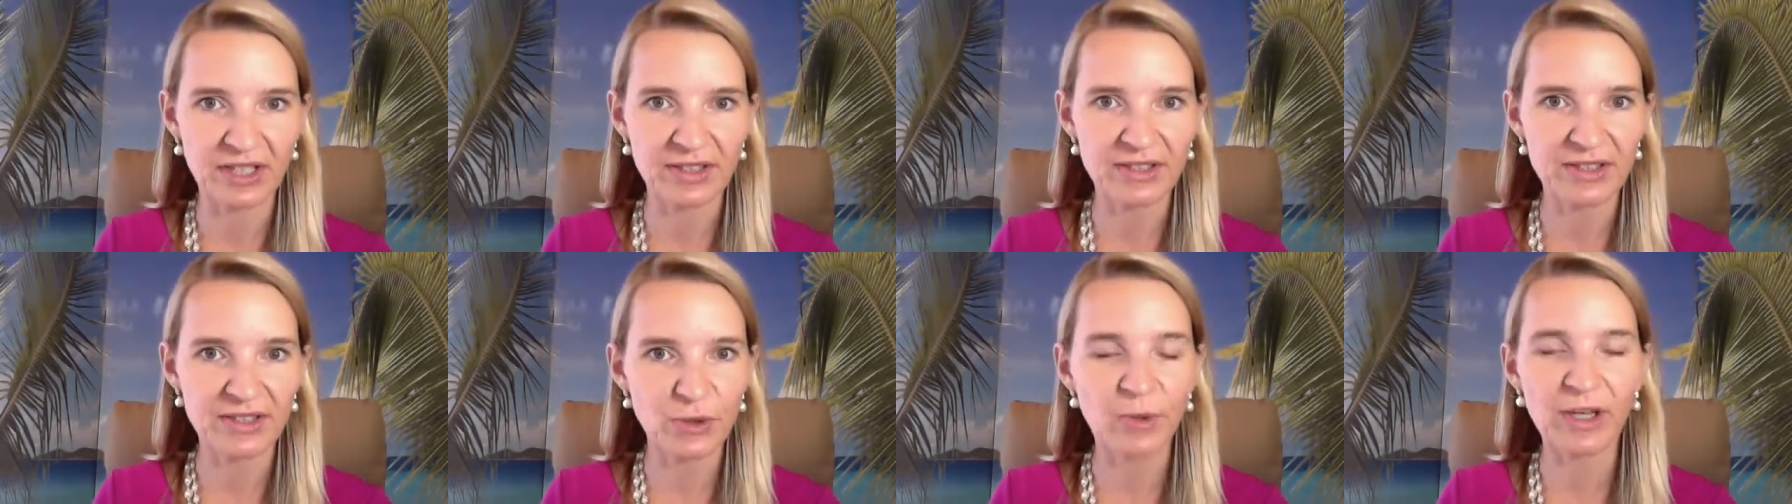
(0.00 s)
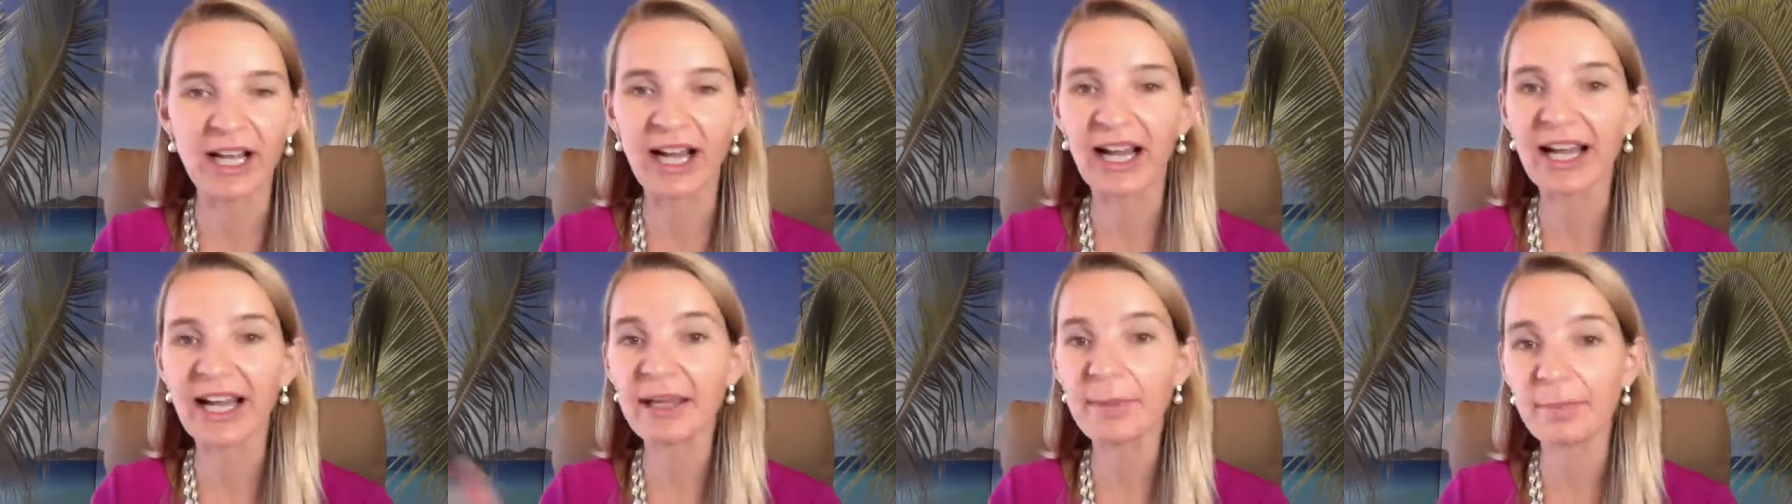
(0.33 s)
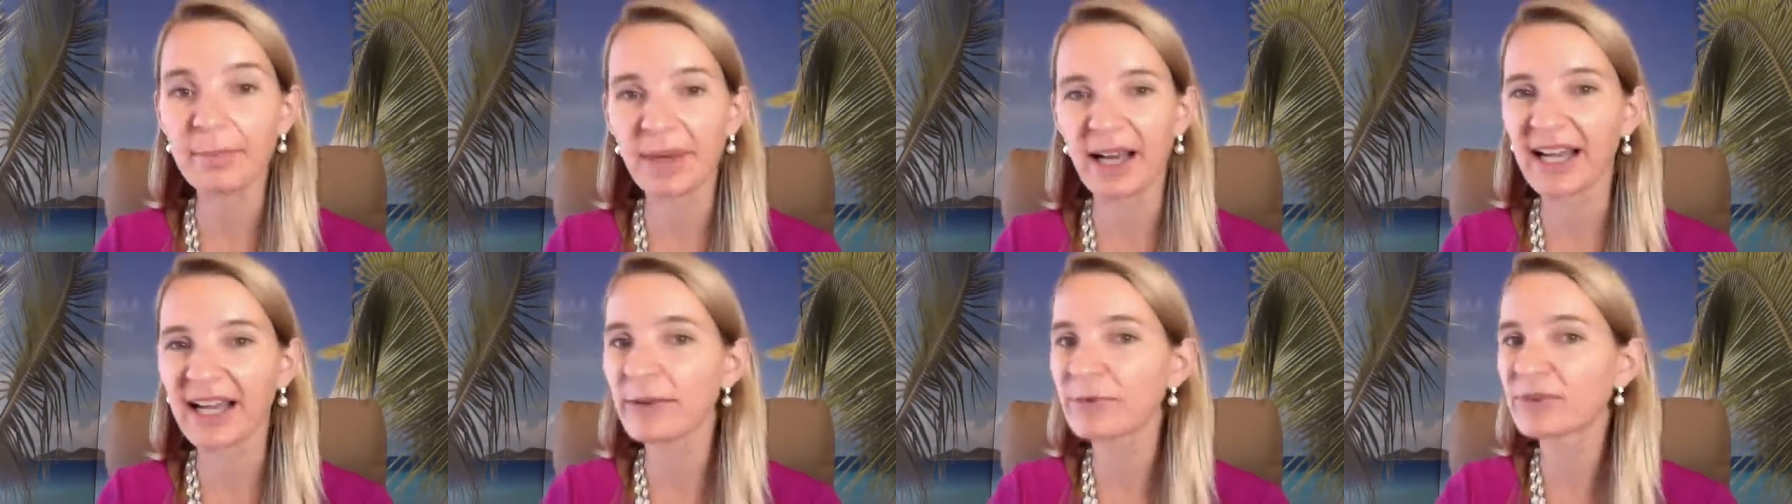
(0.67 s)
So what I,
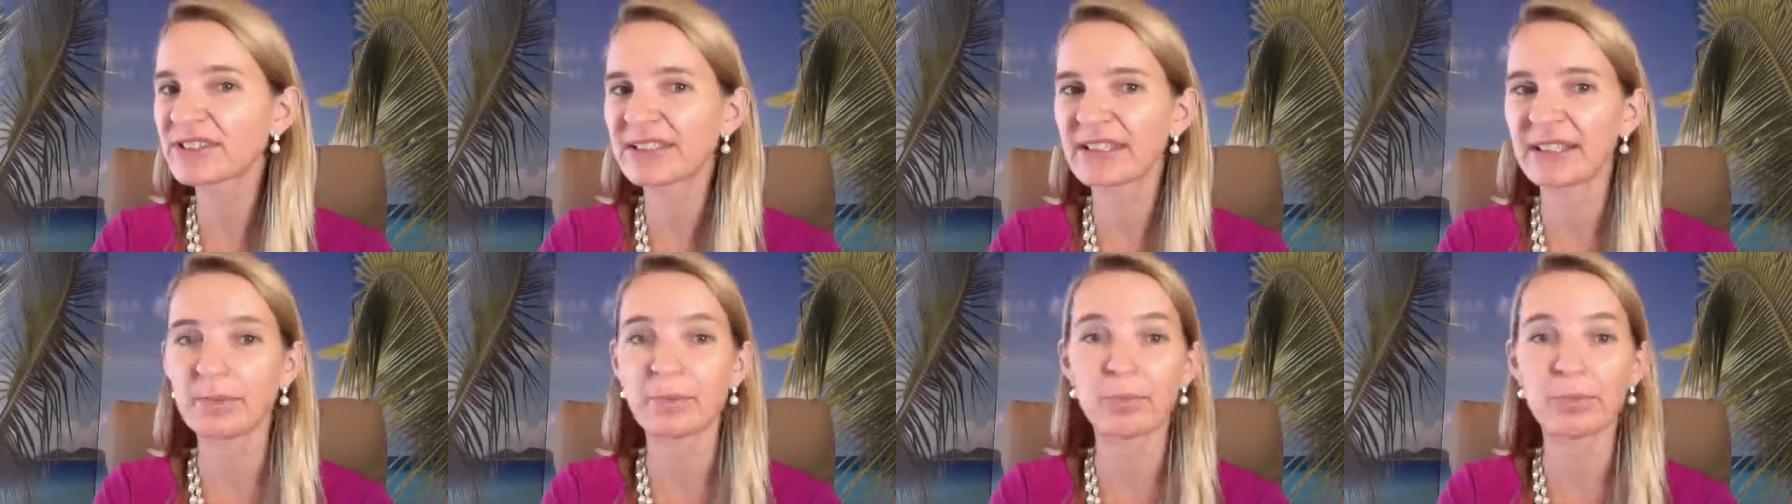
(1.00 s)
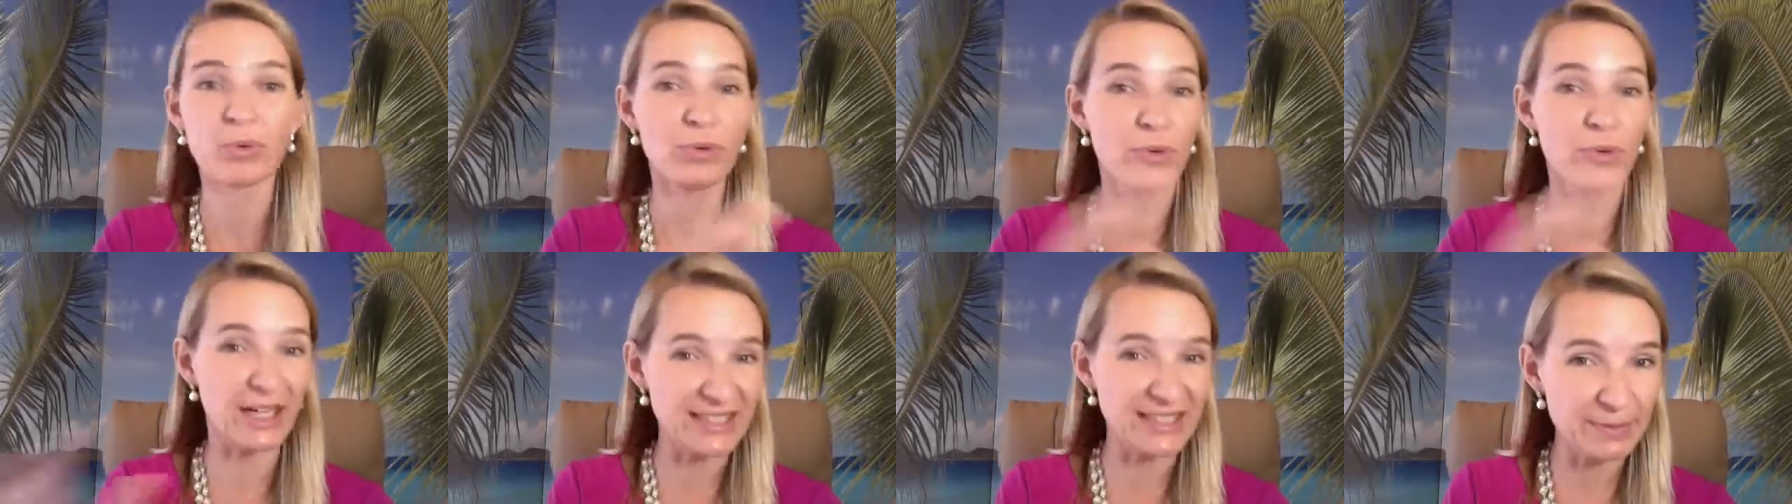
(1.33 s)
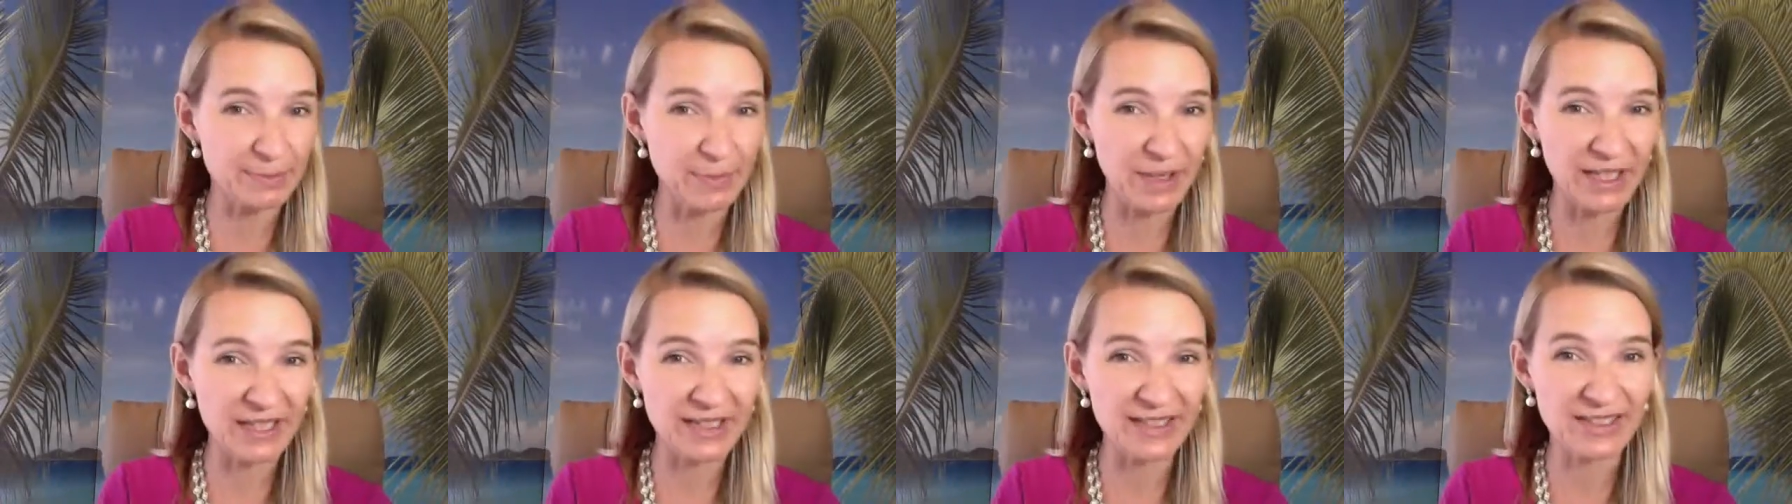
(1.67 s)
I wasn't impressed
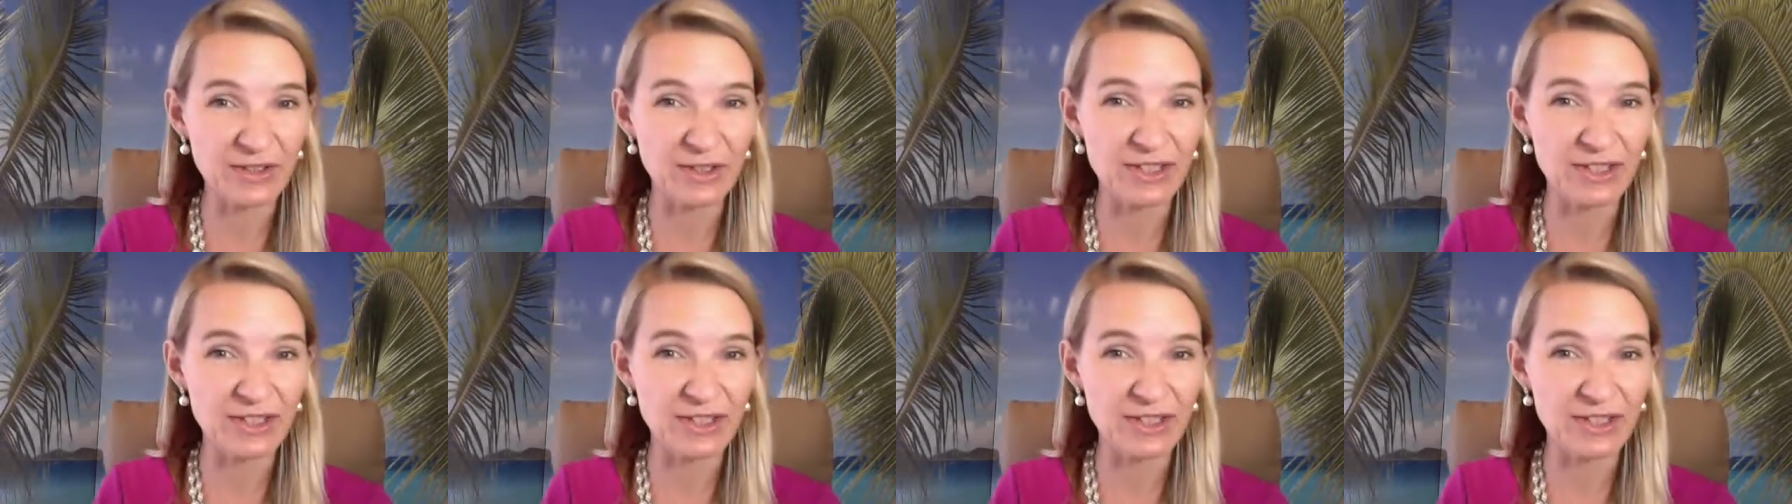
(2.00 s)
by this,